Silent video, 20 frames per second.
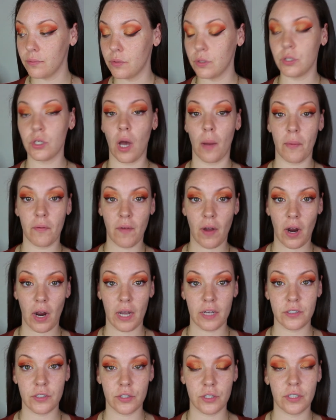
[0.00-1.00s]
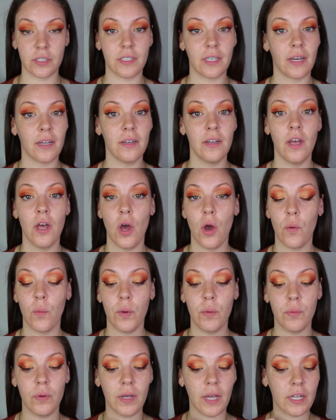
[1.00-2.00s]
the top of our eyes is all done,
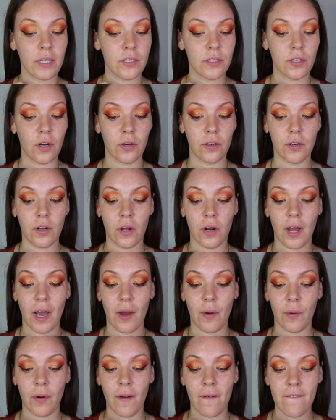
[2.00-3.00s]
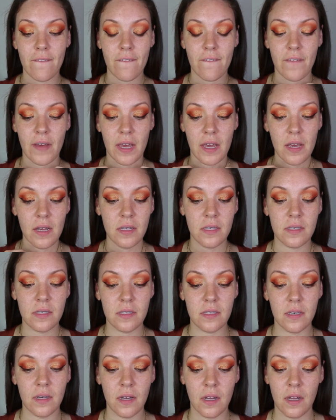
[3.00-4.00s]
we will get started on our face.
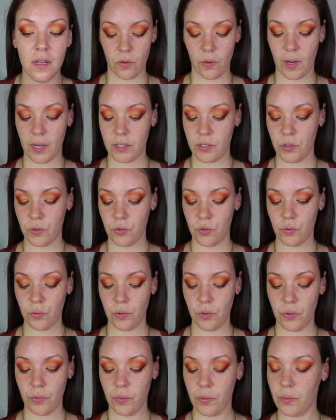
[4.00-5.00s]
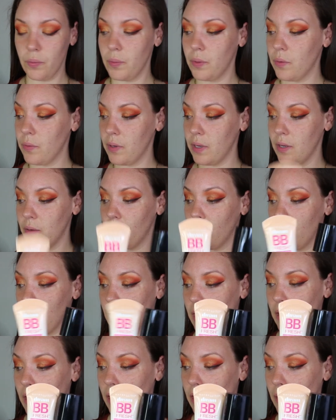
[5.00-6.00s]
So as usual, we'll be going in with our